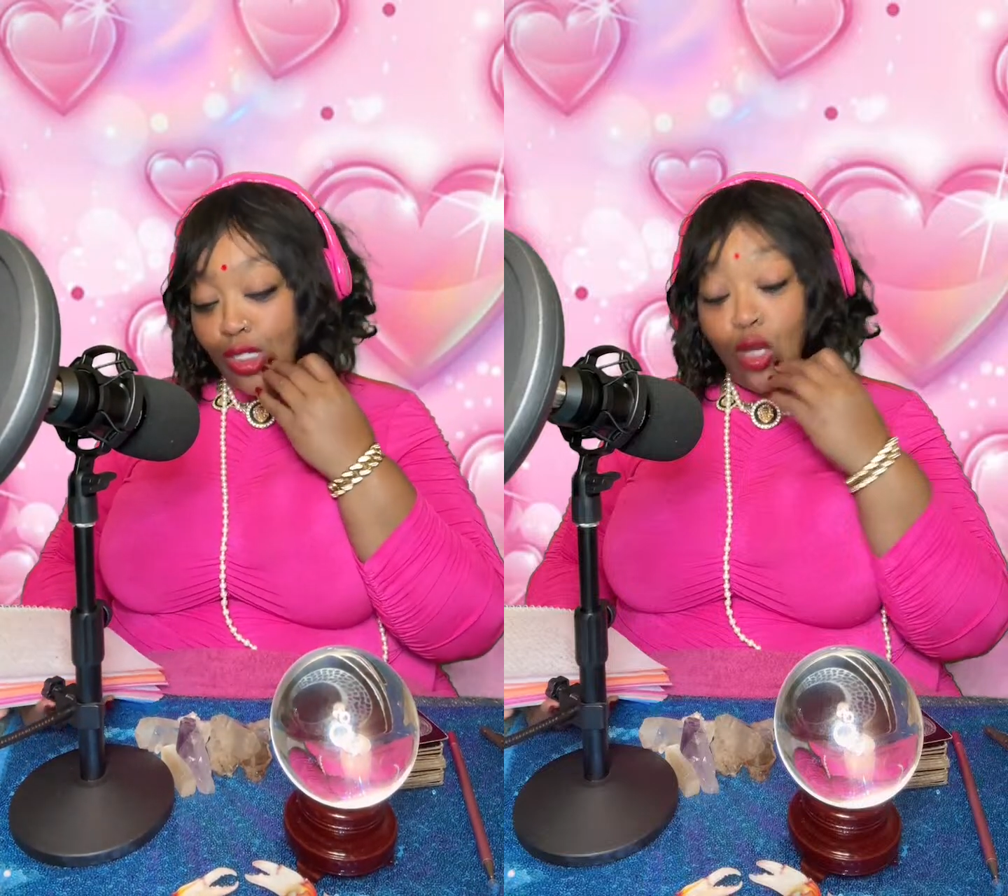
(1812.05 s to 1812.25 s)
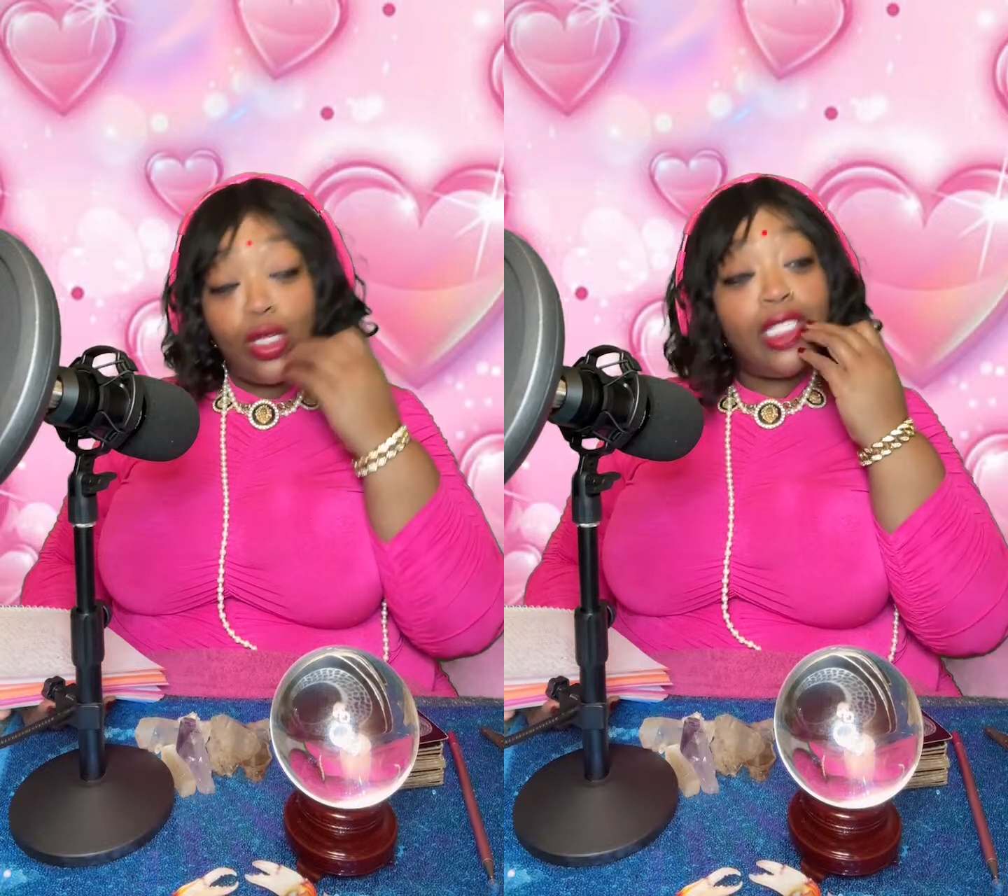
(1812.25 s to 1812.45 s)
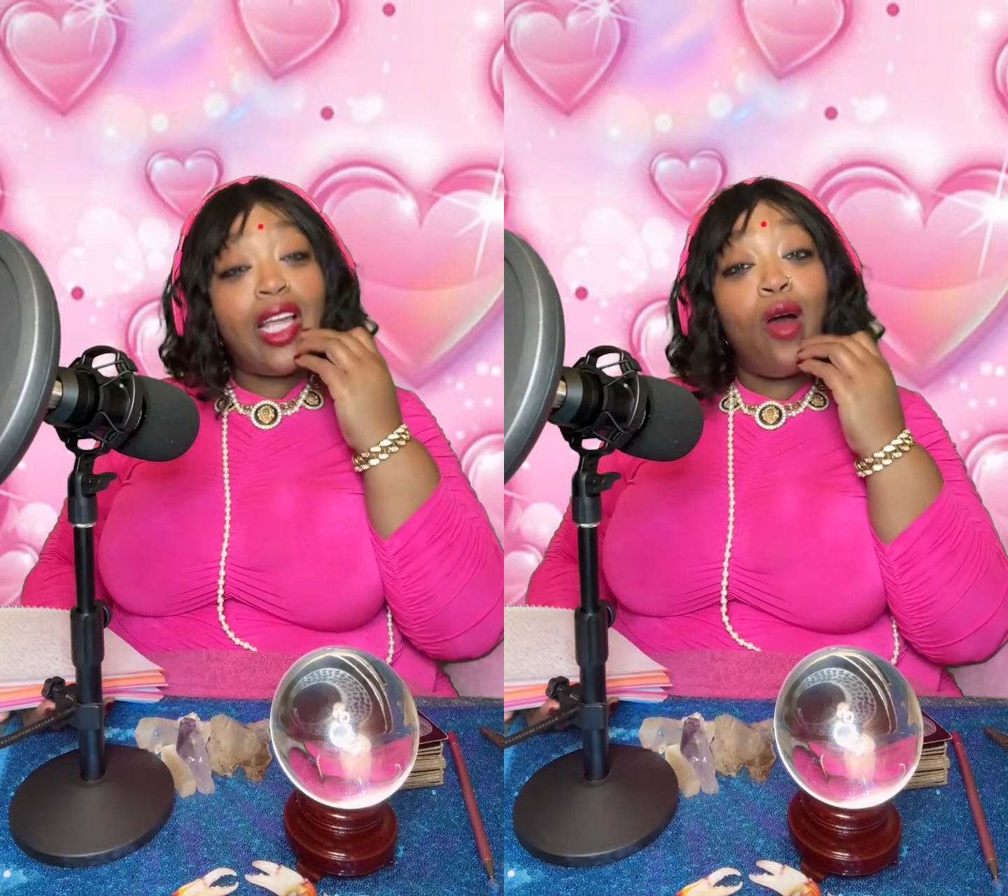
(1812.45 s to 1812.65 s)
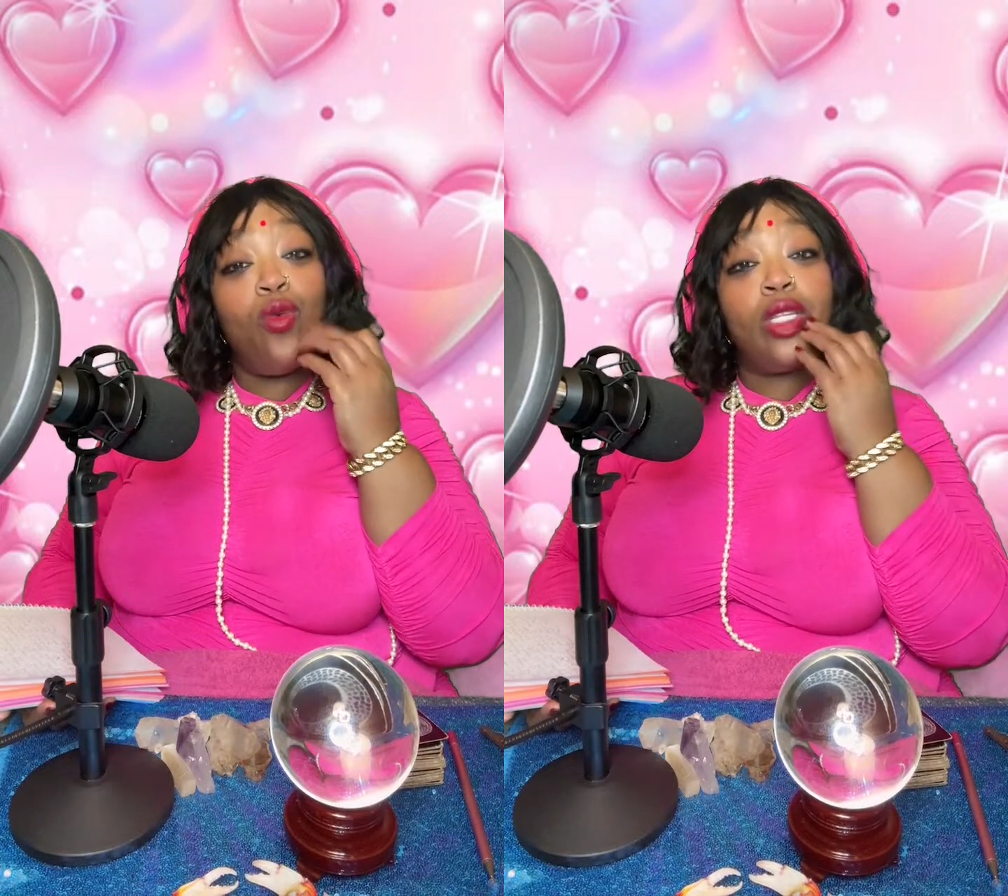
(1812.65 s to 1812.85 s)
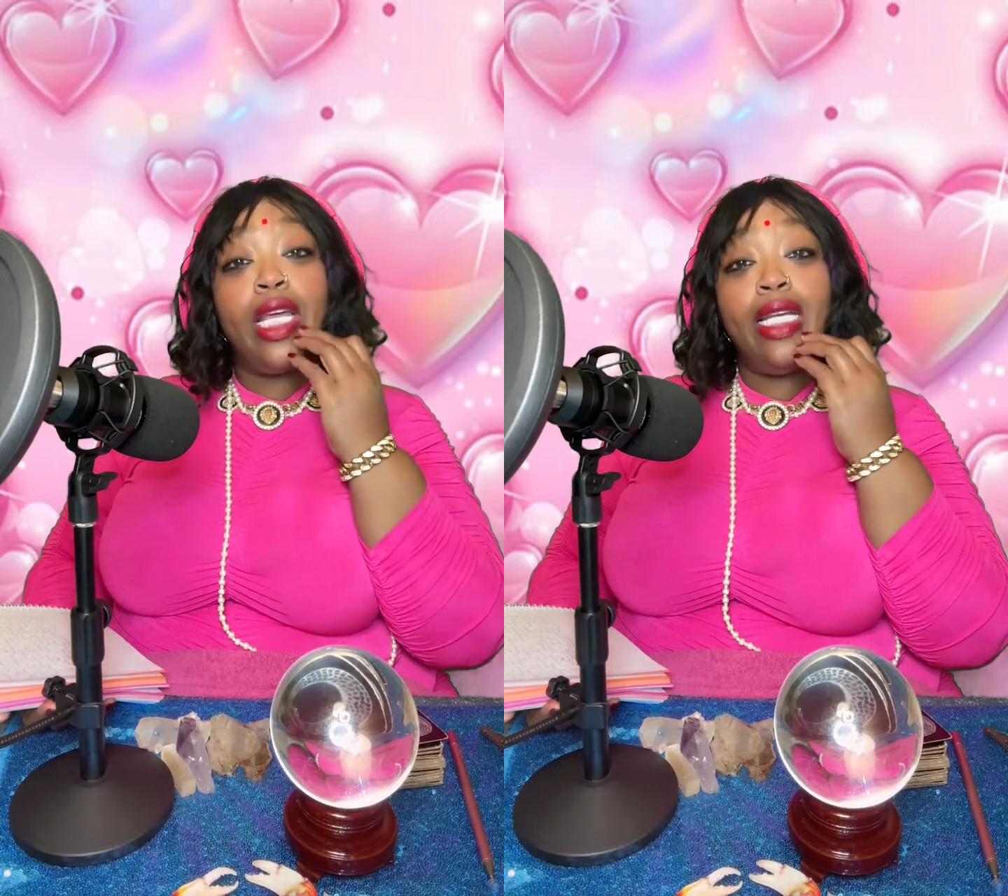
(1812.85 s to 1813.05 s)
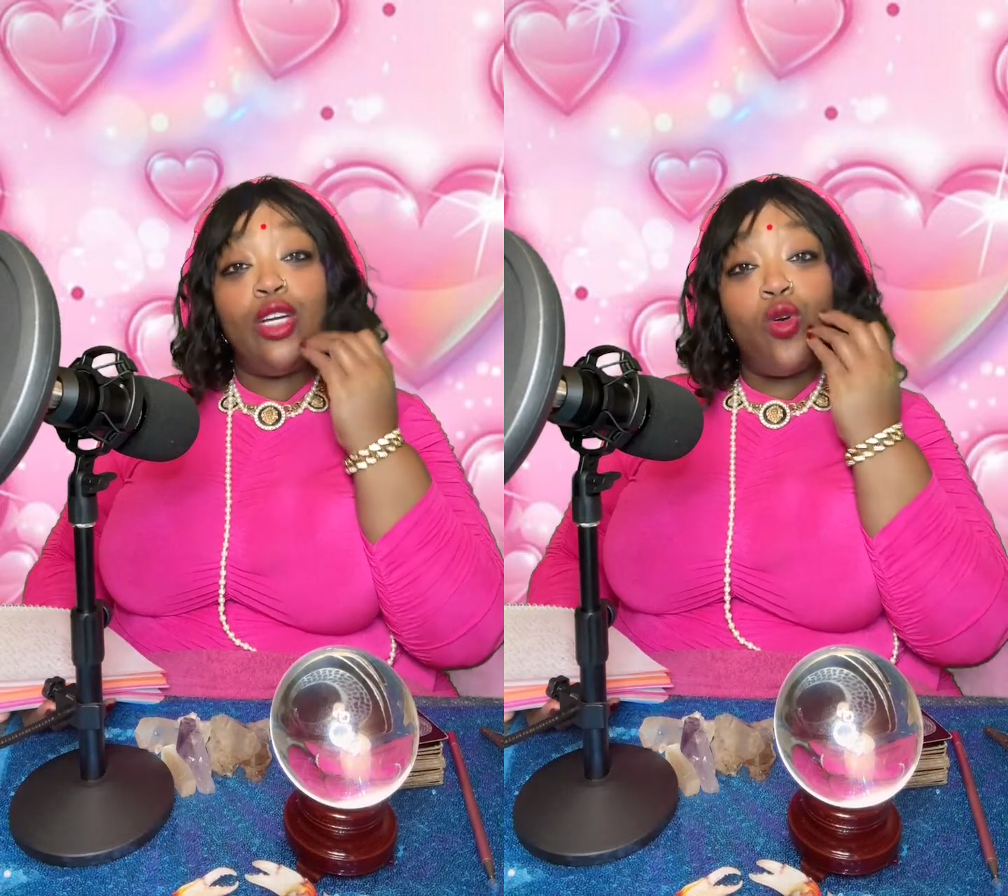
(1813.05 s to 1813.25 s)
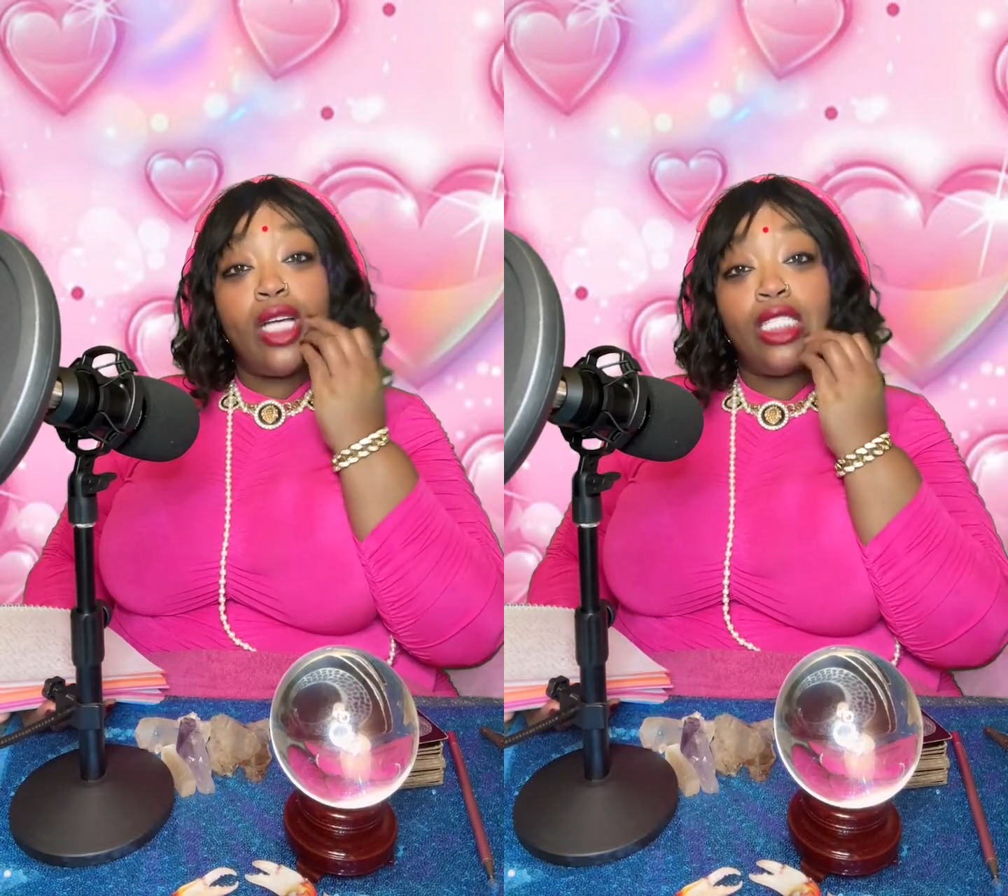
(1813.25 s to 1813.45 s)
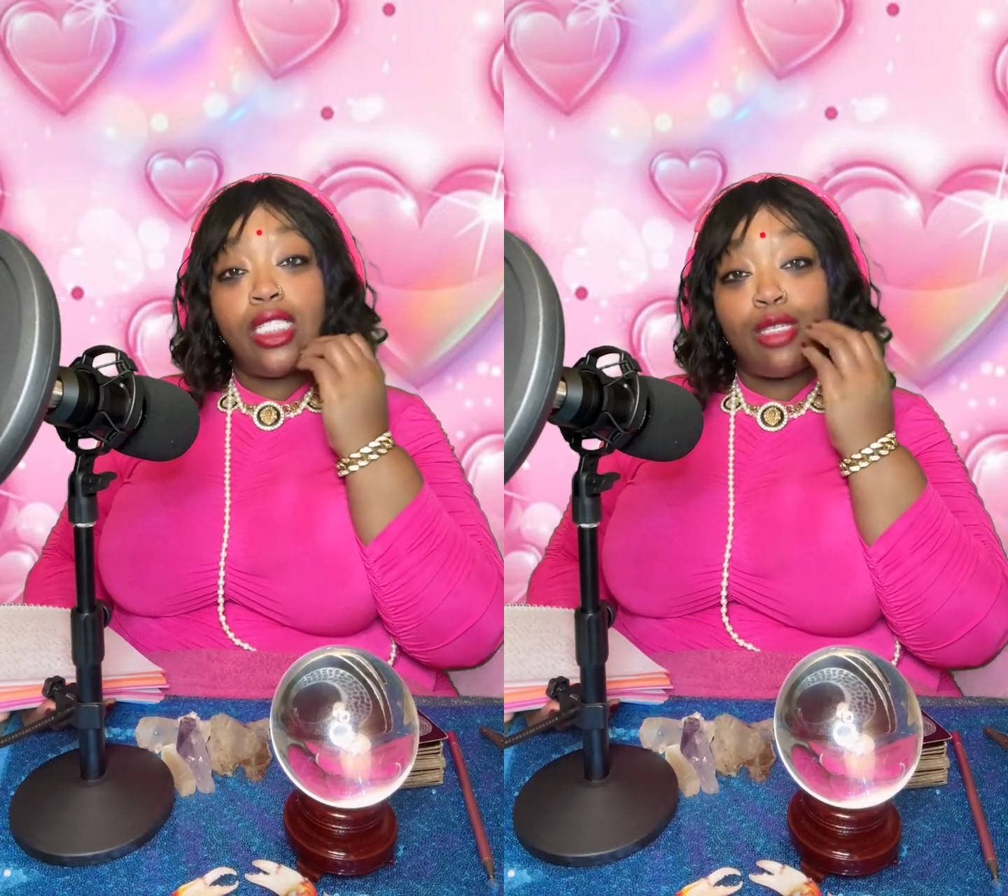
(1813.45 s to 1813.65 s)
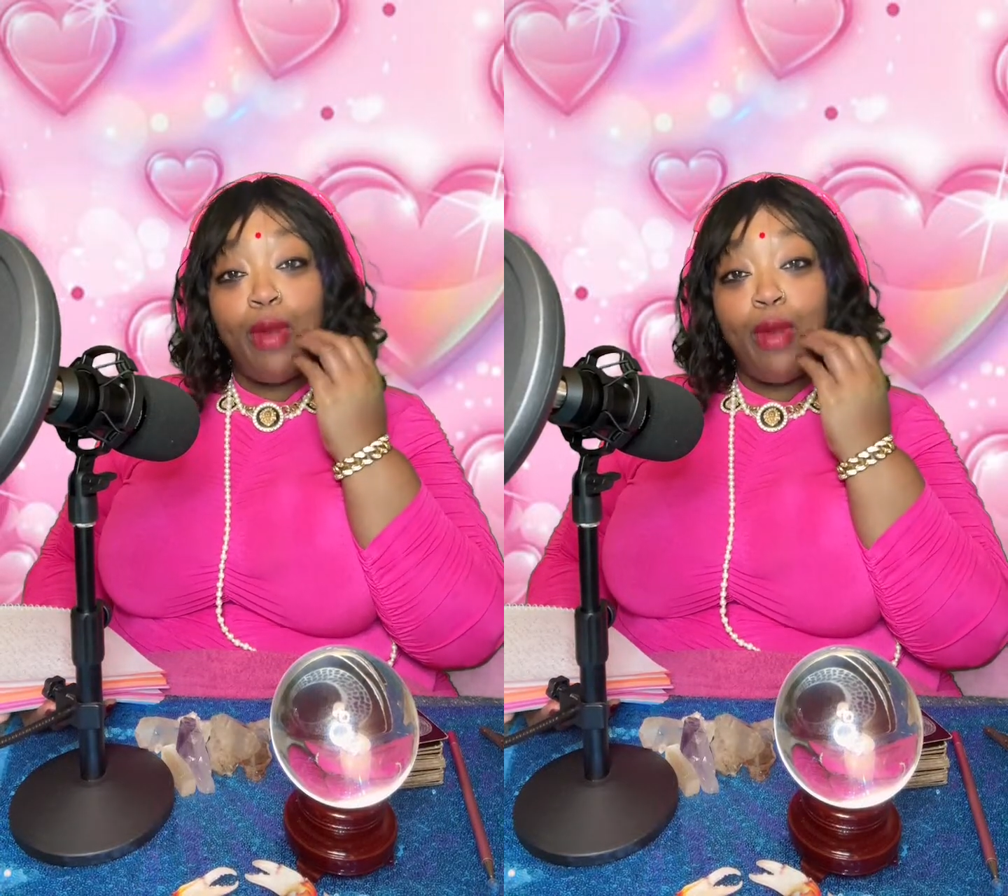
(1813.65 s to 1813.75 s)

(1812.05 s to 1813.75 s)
So did y'all any questions